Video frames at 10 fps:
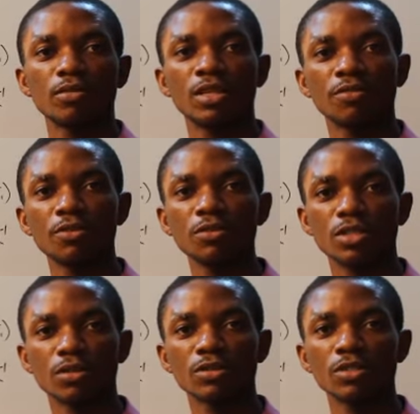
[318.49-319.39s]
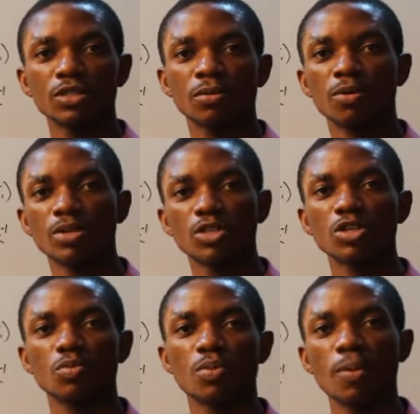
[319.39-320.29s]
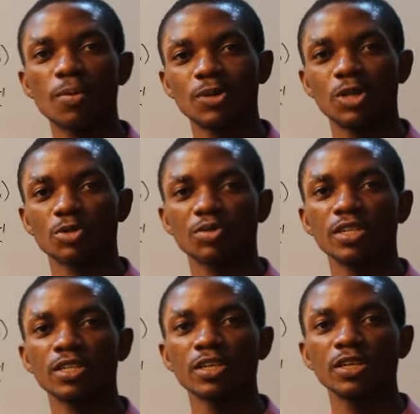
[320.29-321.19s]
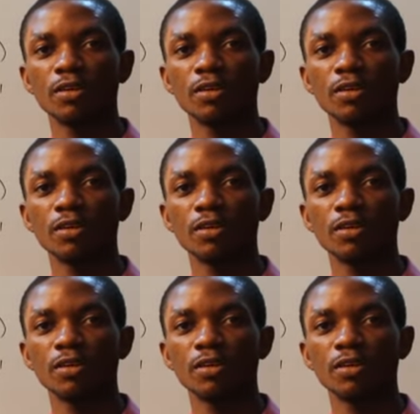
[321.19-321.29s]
In a few seconds, some questions will pop up on your screen.